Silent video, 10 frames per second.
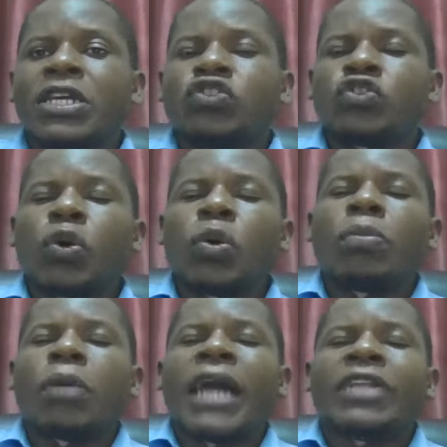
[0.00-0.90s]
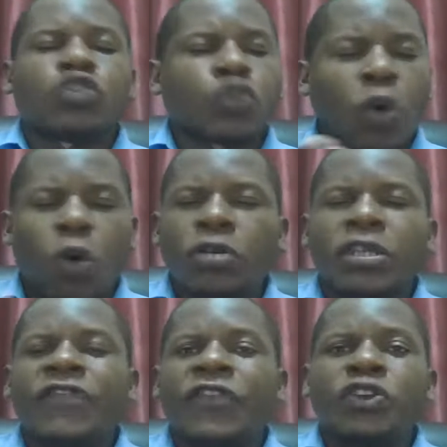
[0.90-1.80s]
So and so on,
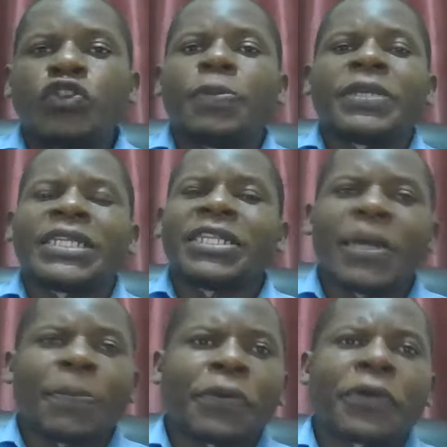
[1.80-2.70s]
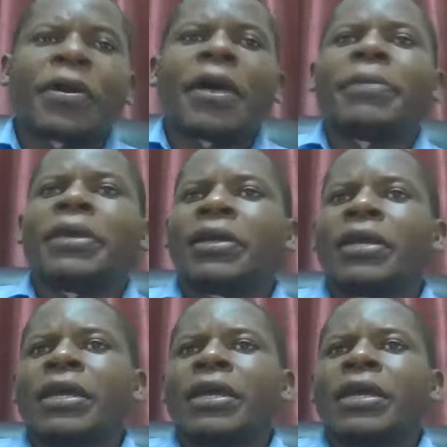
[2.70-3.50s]
different topics, linear programming,